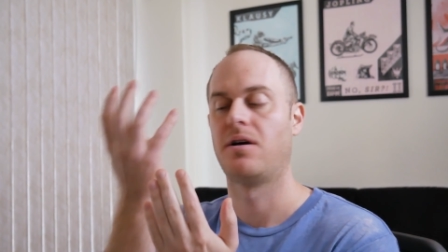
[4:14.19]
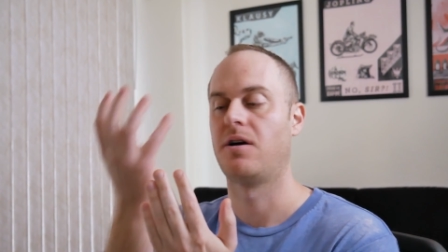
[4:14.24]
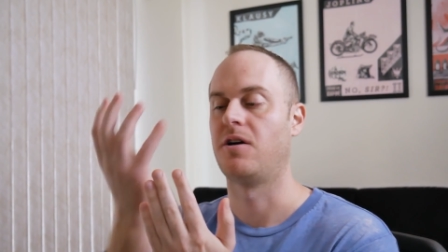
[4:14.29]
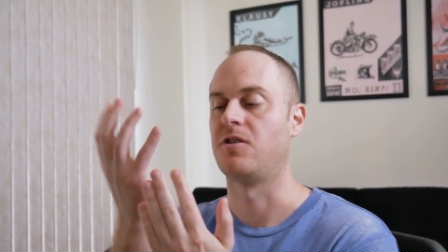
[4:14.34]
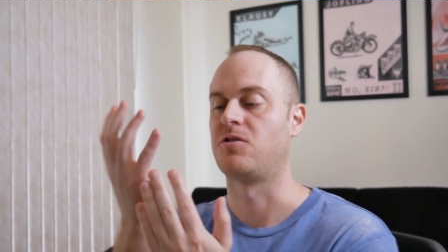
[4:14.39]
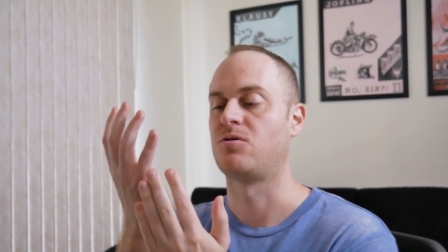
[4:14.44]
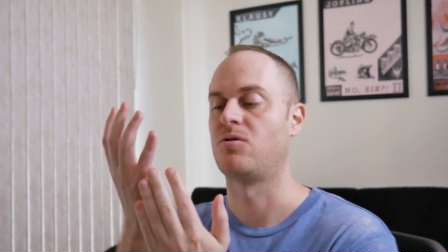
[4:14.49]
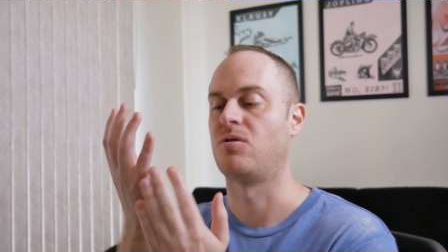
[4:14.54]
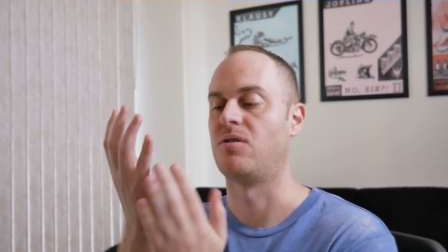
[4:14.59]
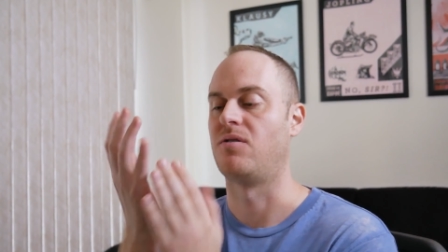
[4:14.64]

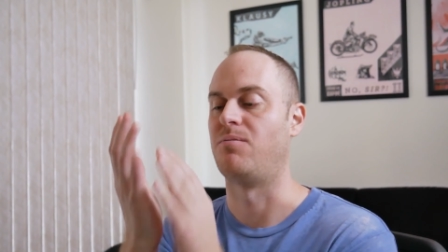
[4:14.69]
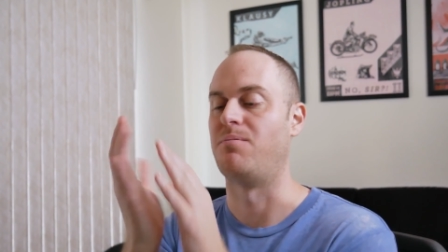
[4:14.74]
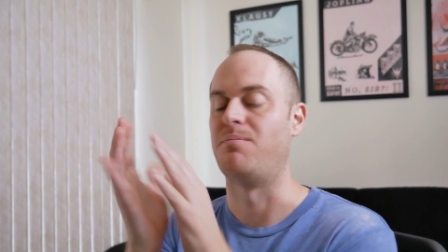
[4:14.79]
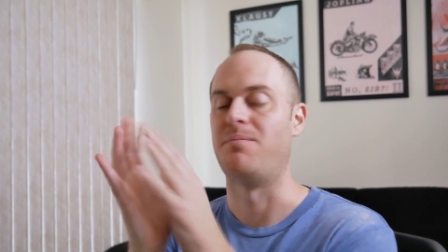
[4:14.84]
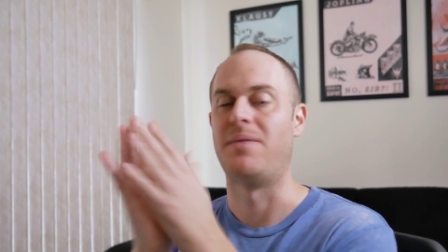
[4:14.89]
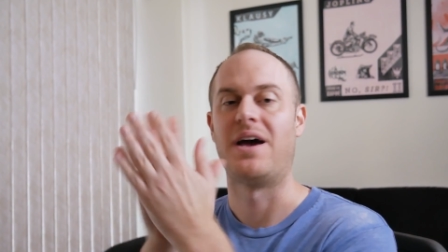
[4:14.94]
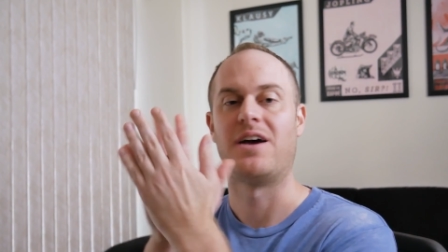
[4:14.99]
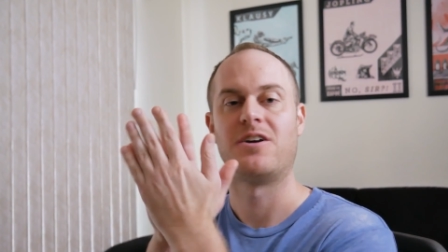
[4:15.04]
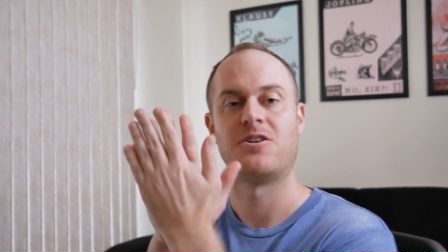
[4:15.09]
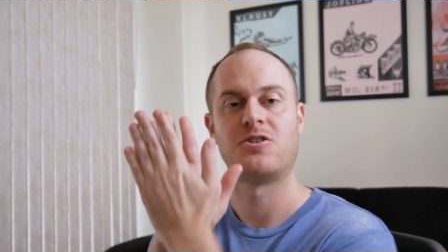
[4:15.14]
a sort of
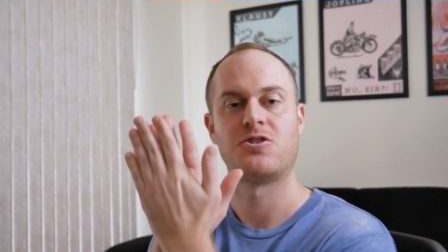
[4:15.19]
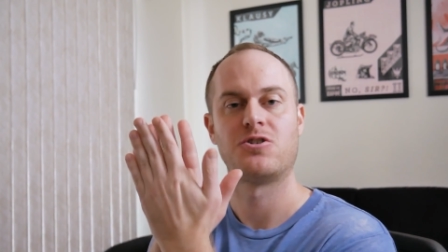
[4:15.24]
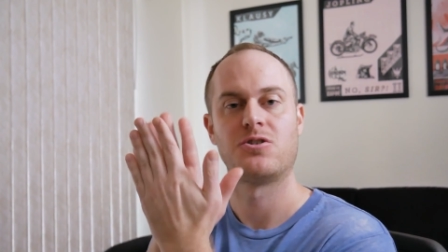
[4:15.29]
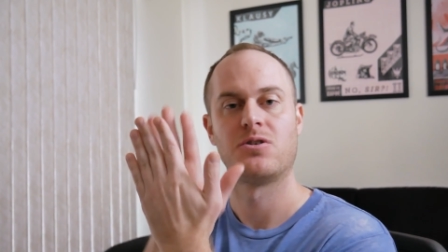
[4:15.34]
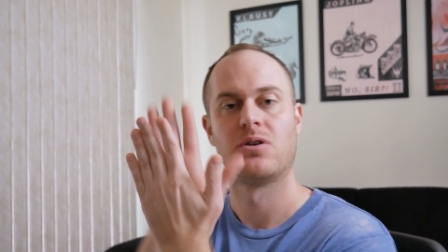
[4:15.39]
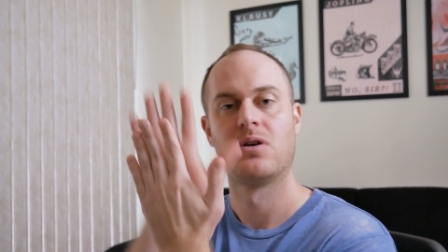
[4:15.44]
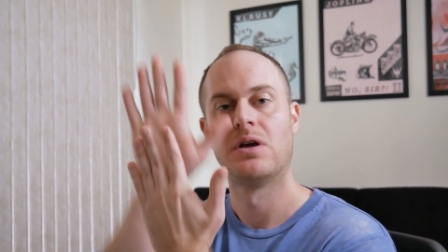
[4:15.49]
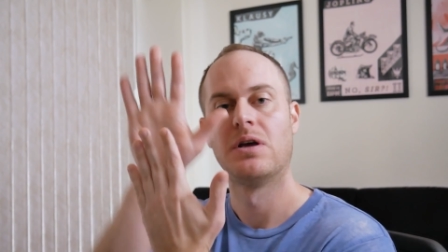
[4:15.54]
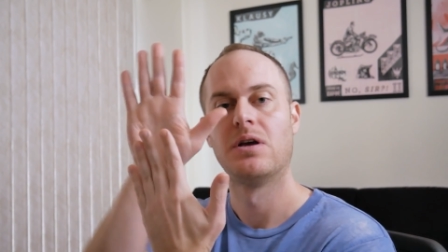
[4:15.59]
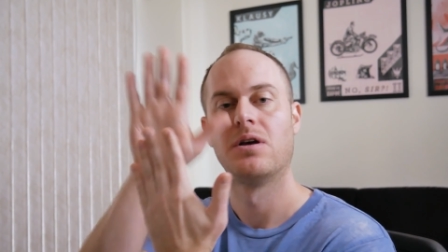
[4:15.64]
mesh
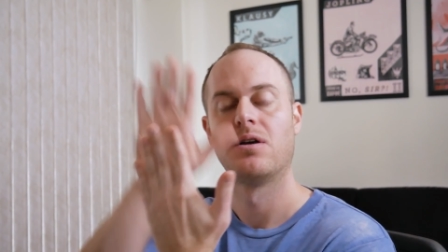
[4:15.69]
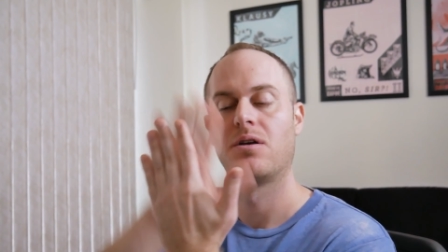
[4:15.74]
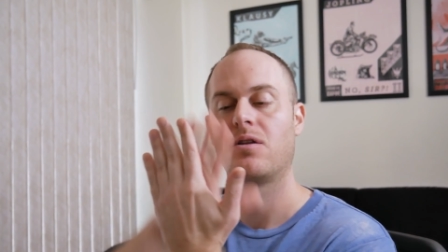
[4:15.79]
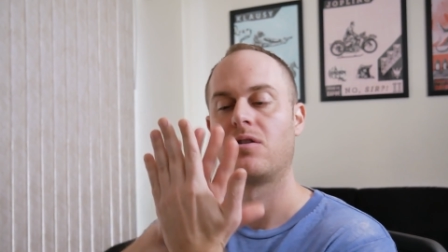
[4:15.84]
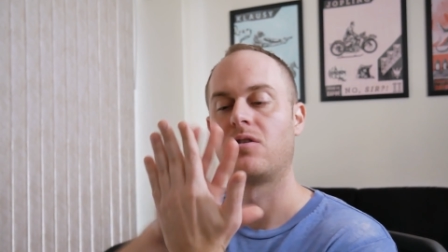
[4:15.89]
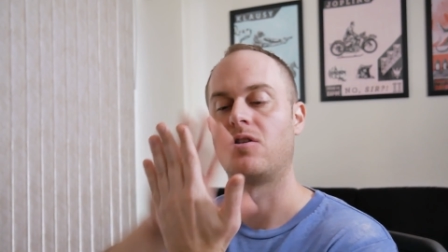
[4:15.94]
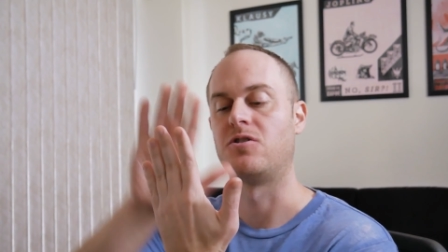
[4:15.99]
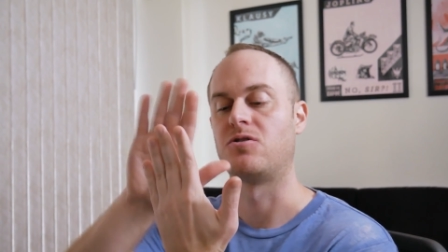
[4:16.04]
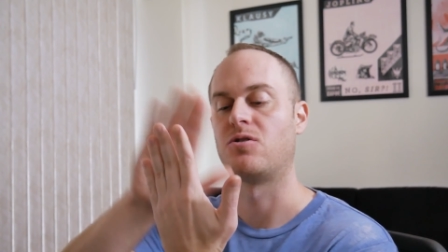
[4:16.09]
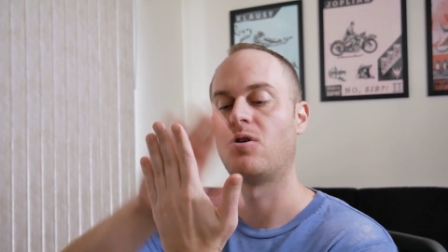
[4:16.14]

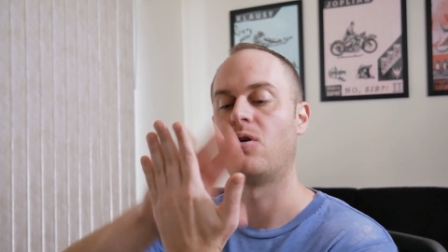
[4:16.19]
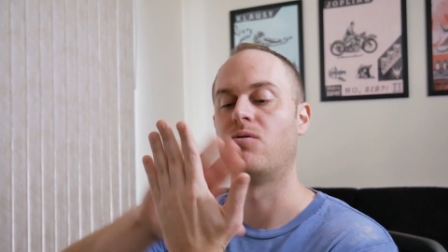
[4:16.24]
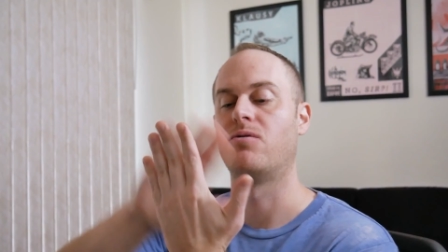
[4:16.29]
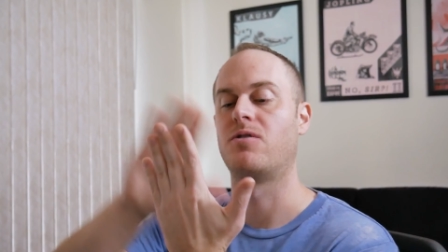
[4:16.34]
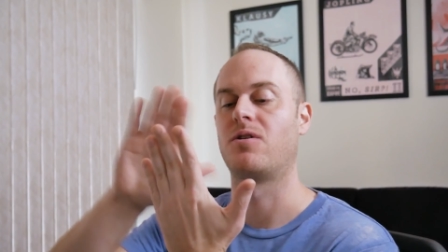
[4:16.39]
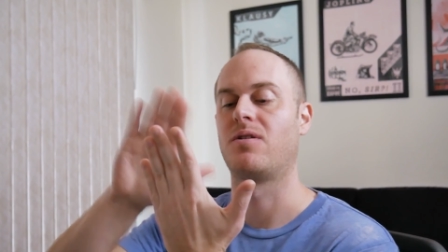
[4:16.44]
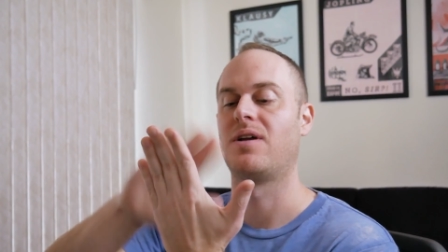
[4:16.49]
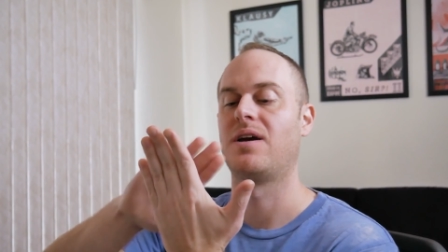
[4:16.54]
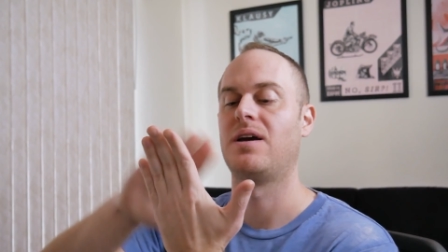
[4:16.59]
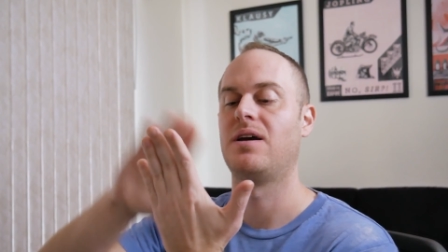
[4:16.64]
that's
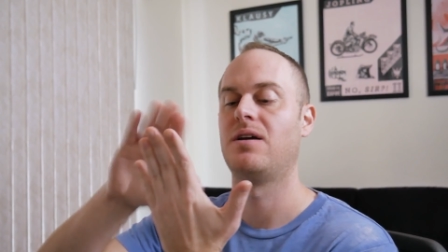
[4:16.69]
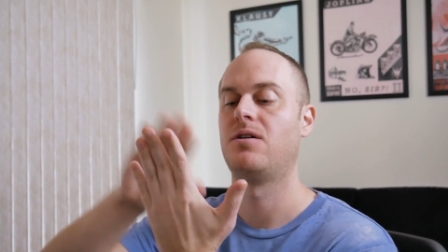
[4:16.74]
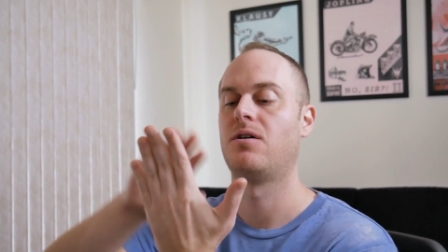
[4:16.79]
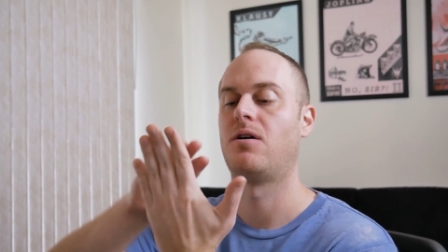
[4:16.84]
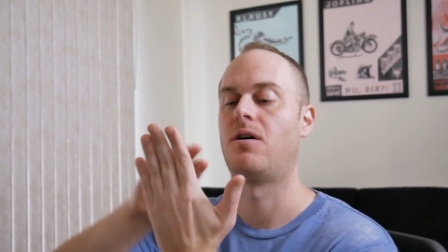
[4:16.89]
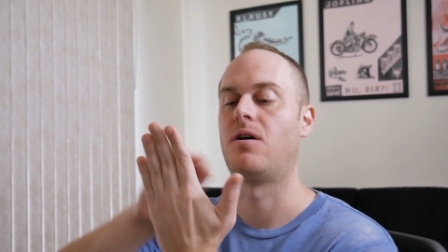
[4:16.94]
overlaid